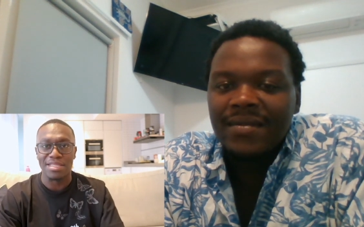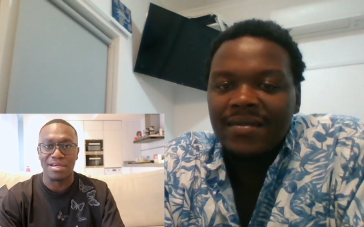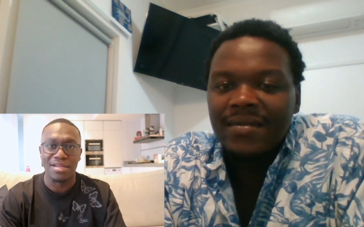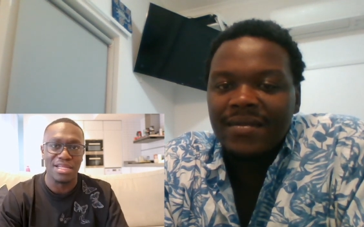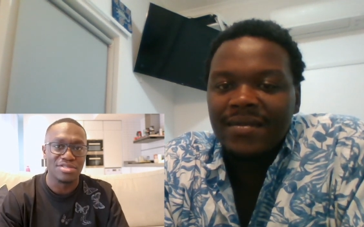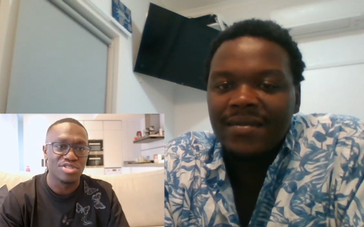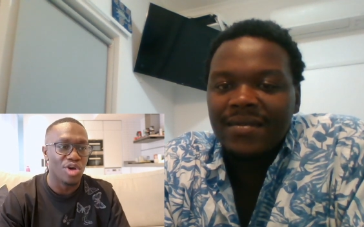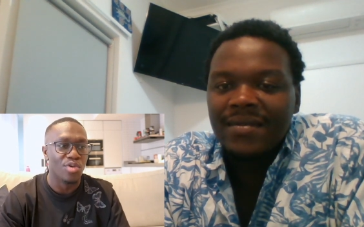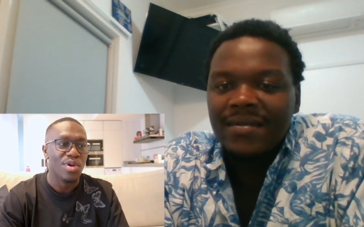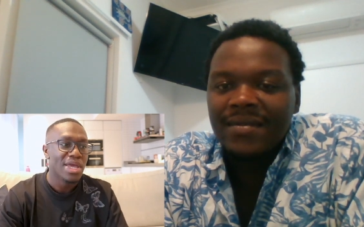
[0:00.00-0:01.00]
Speaker 1: in the clinch,
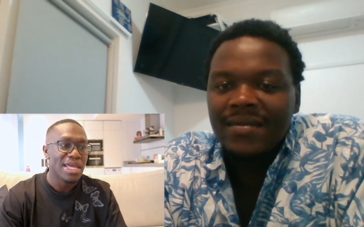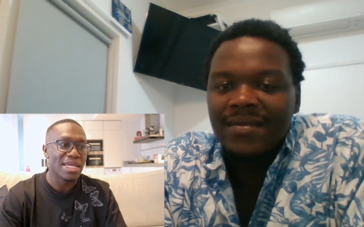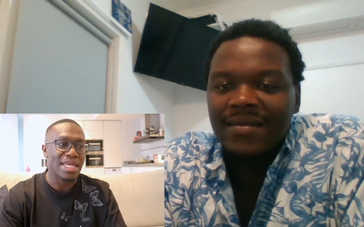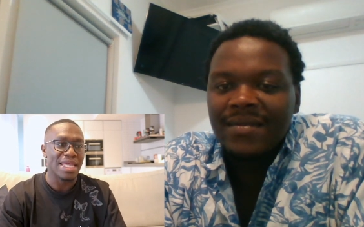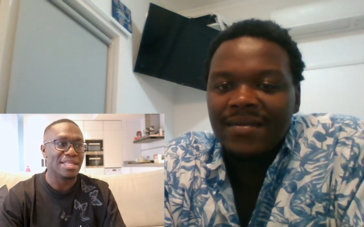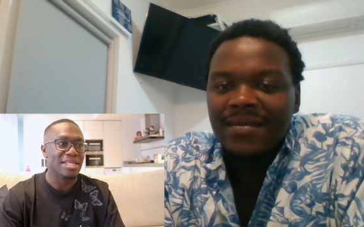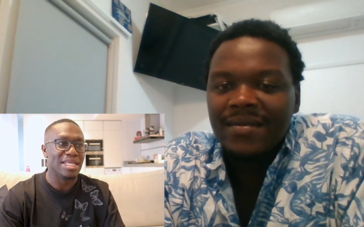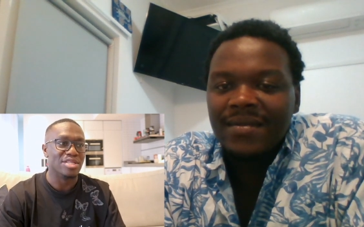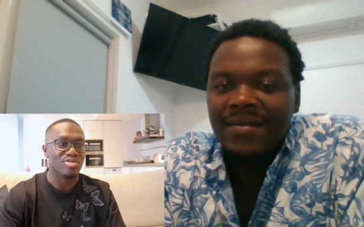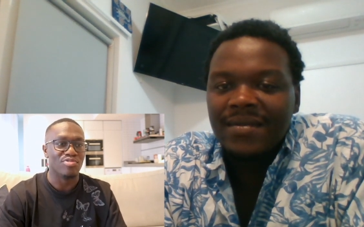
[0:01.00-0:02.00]
so he, he,
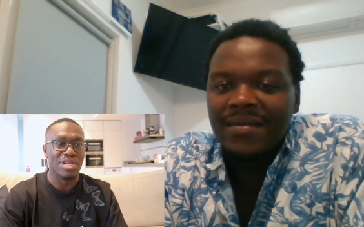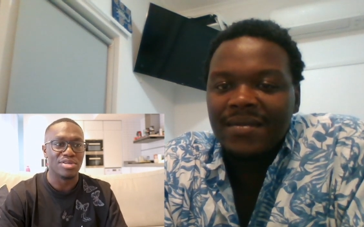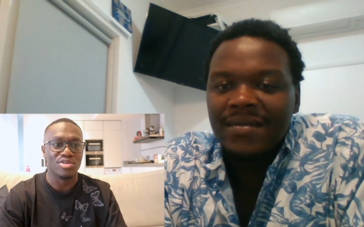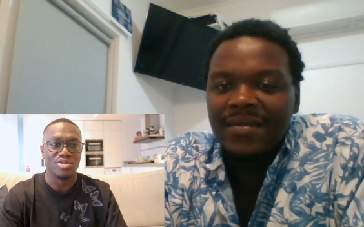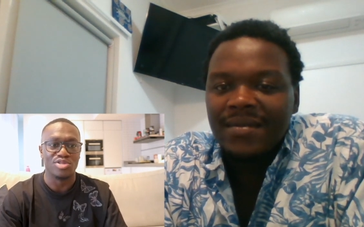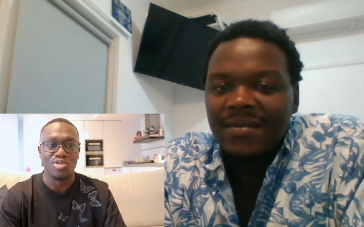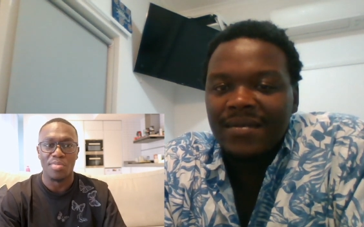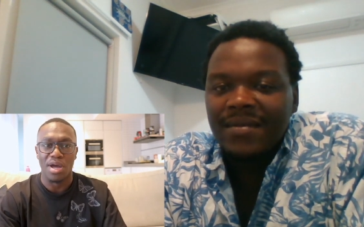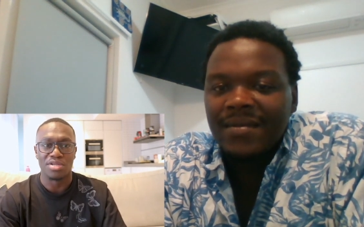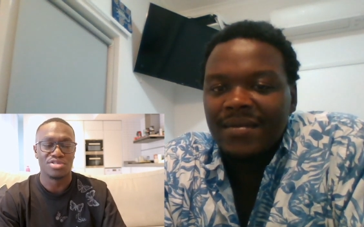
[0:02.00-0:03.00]
he just really couldn't
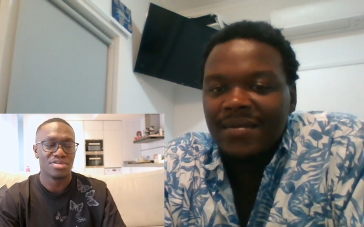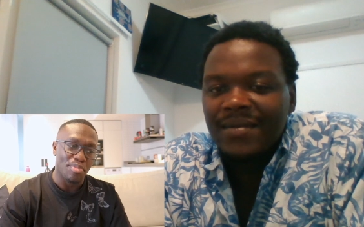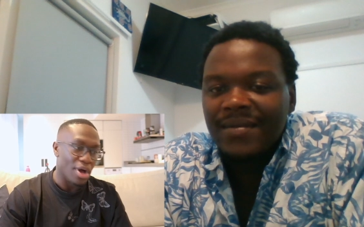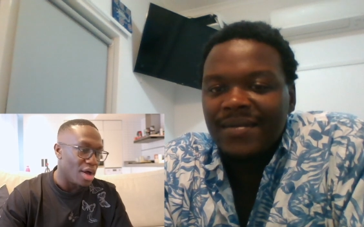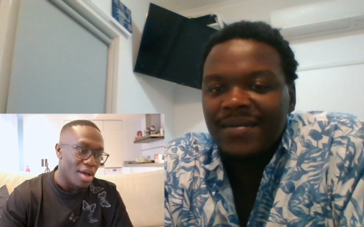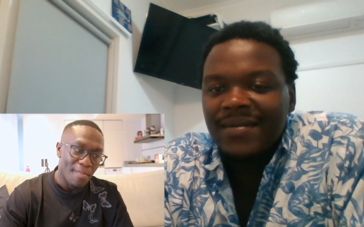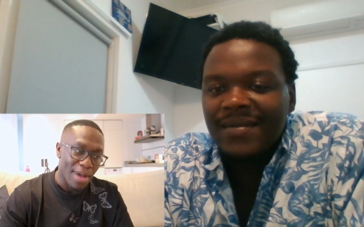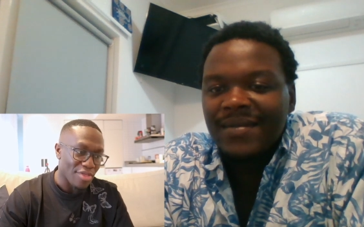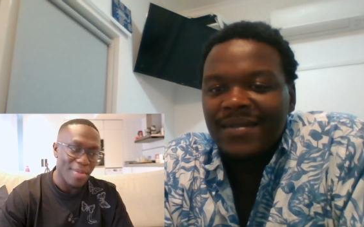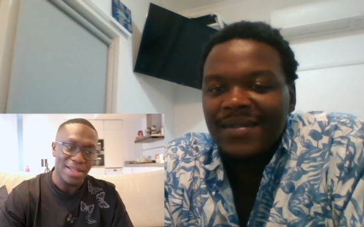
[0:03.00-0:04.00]
do much. But
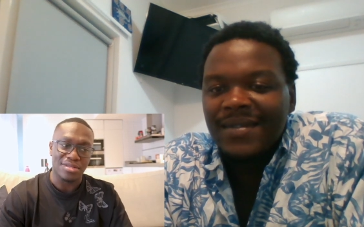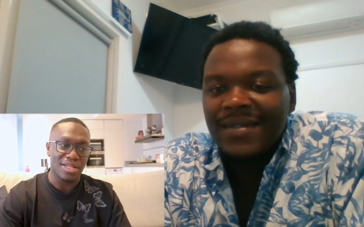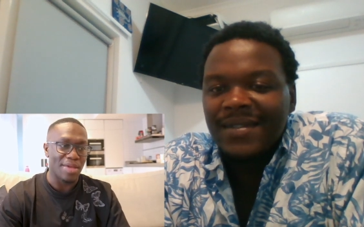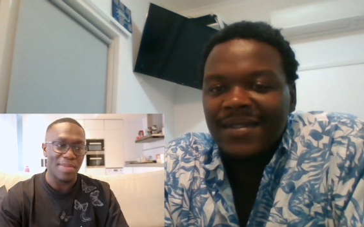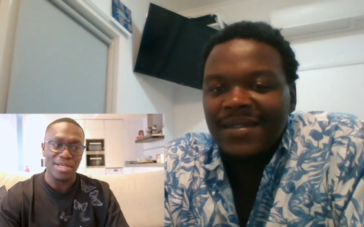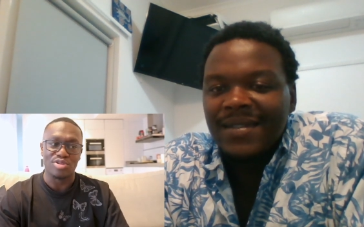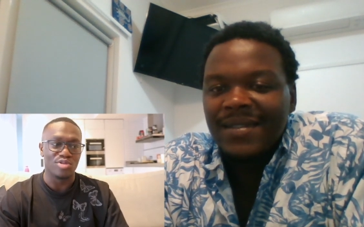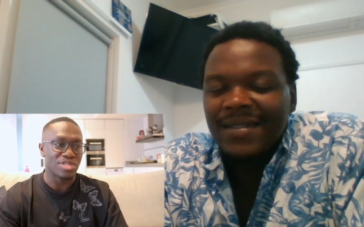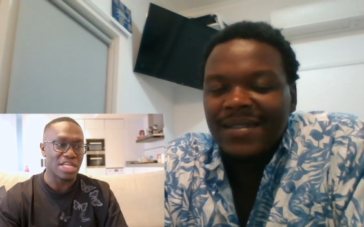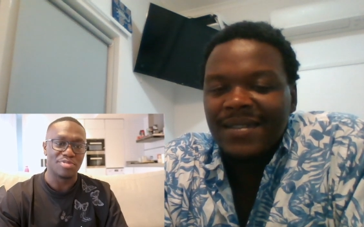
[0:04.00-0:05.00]
mathematically, it makes
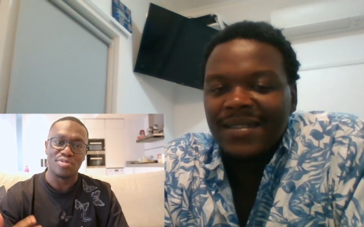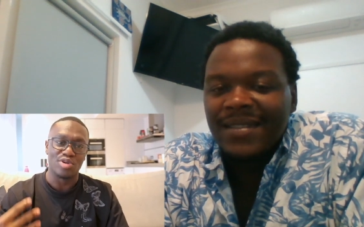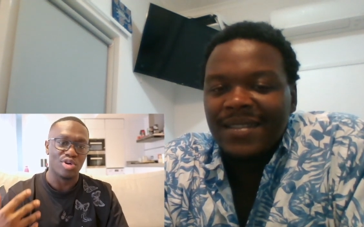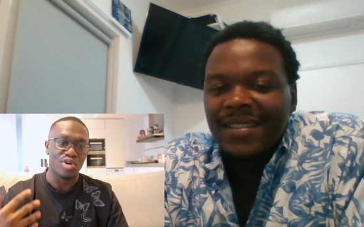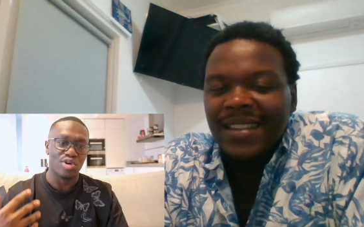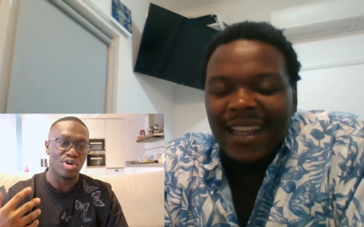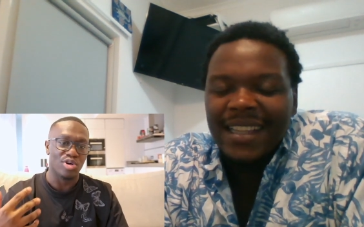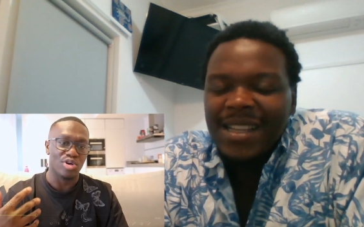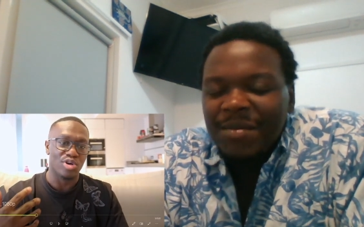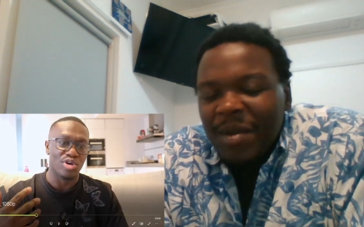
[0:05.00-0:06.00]
no sense because
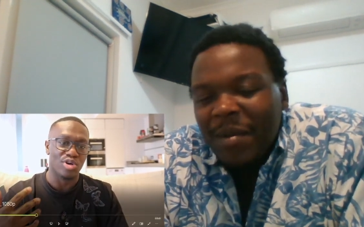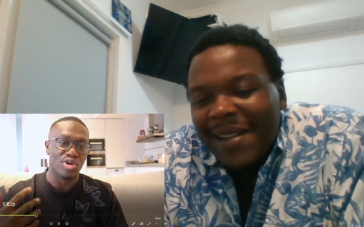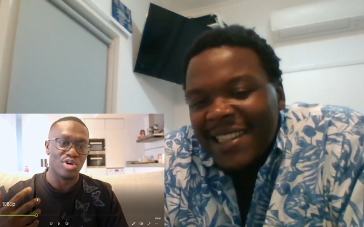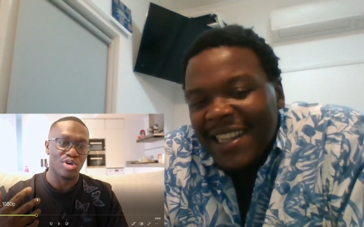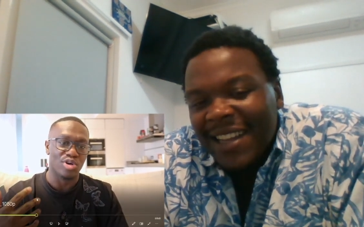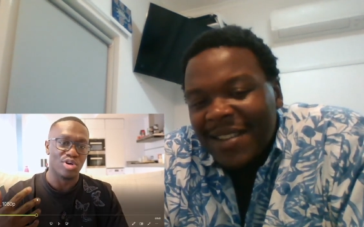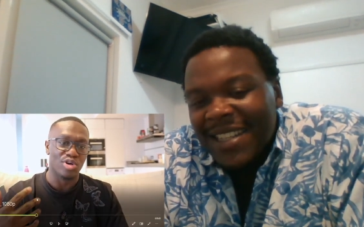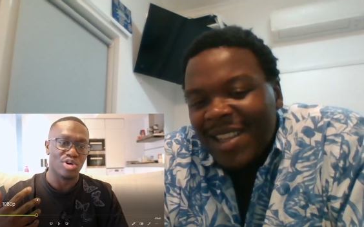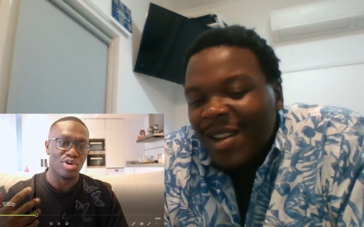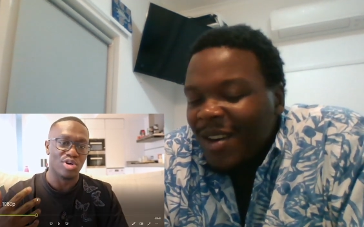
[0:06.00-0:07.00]
Speaker 2: yeah, some people might say I
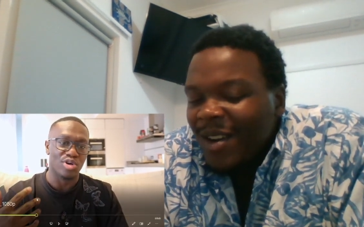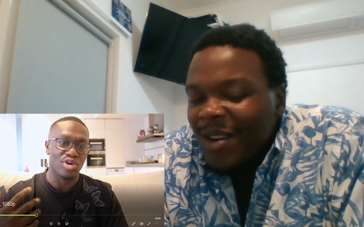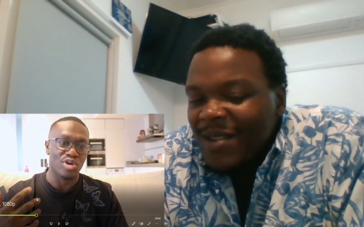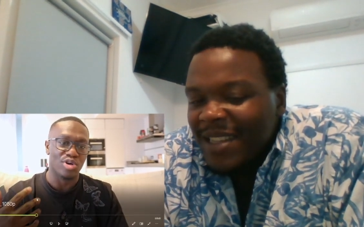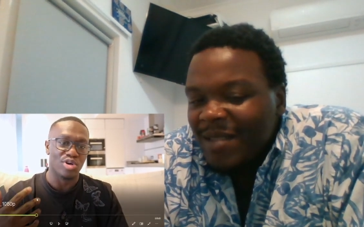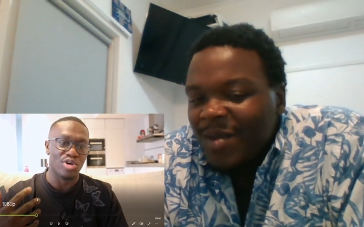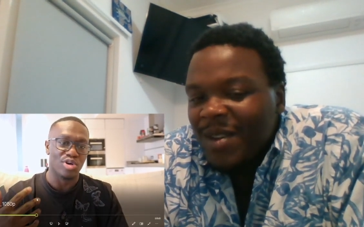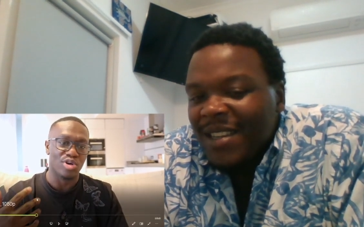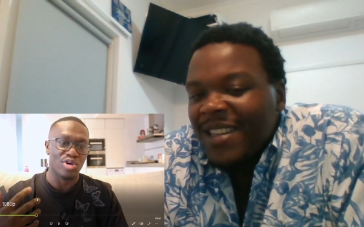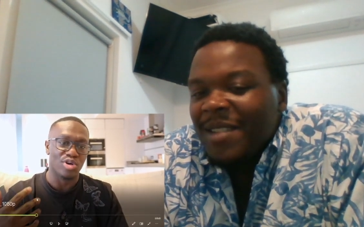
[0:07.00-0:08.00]
was a little
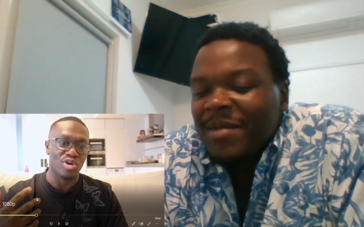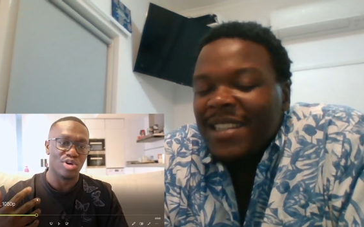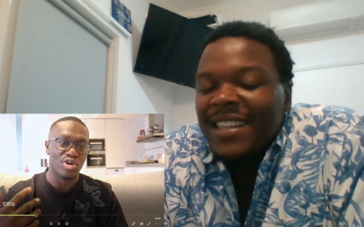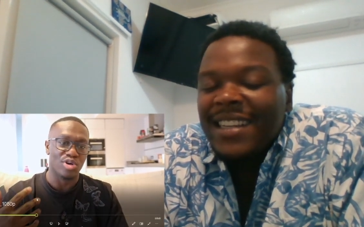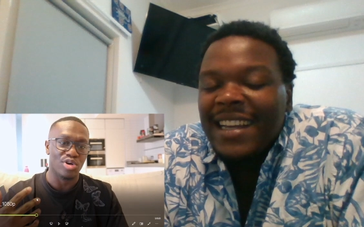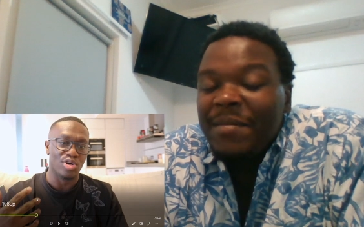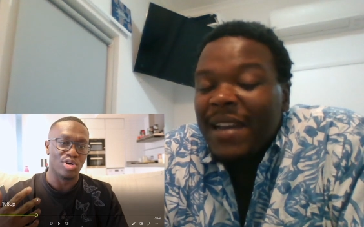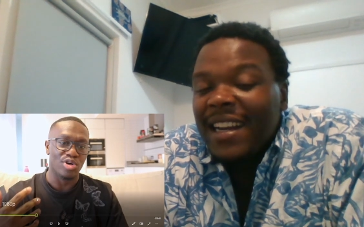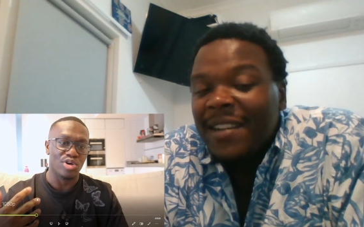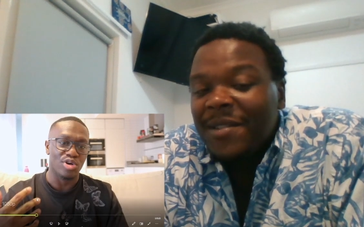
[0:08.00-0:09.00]
holding, bro. You know what I'm saying?
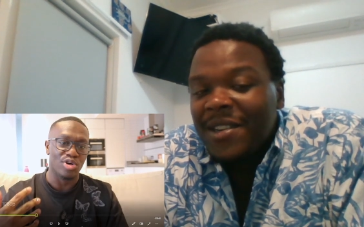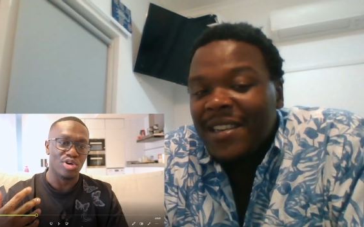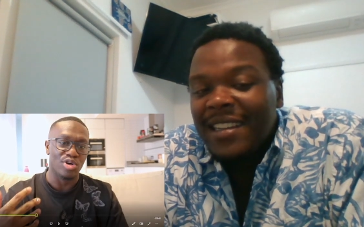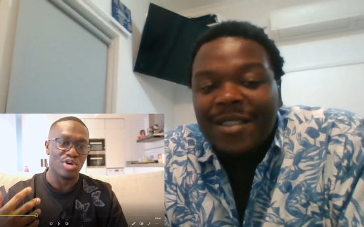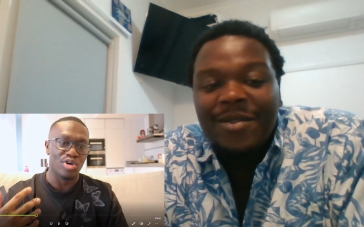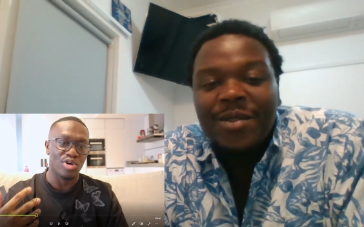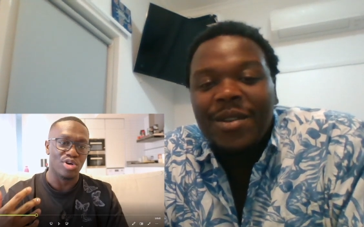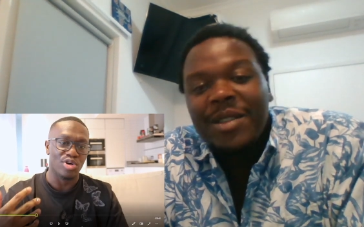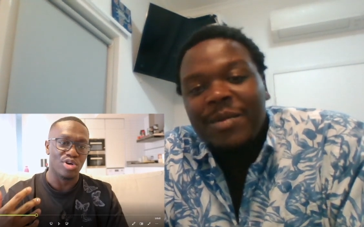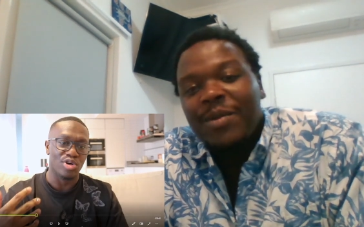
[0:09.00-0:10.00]
I'm not ever gay. Of
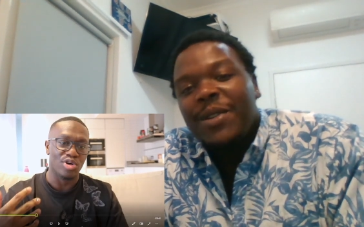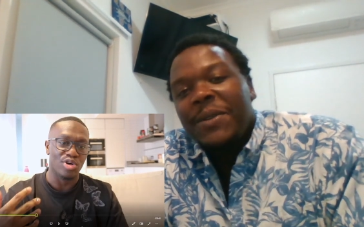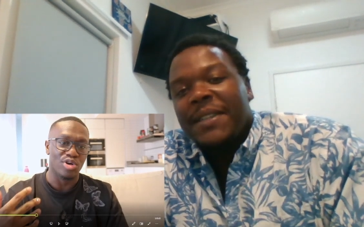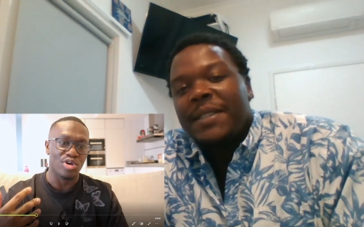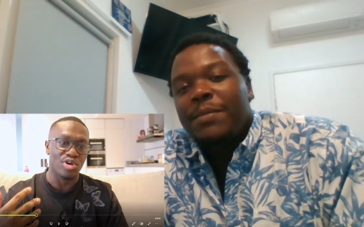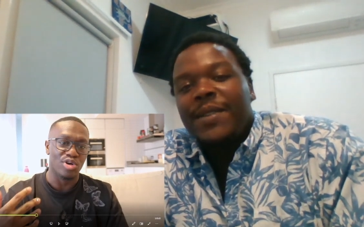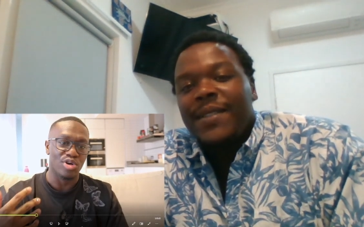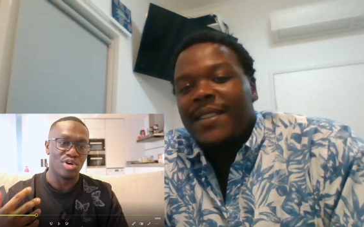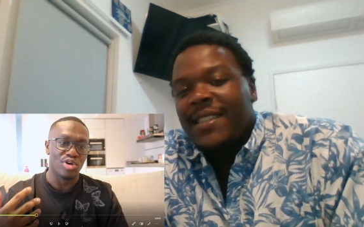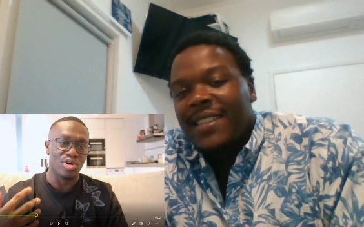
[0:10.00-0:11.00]
course, for no
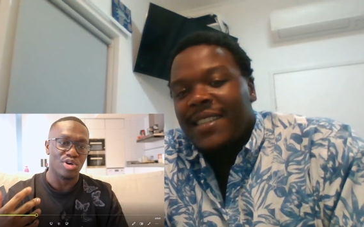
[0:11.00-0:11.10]
experience,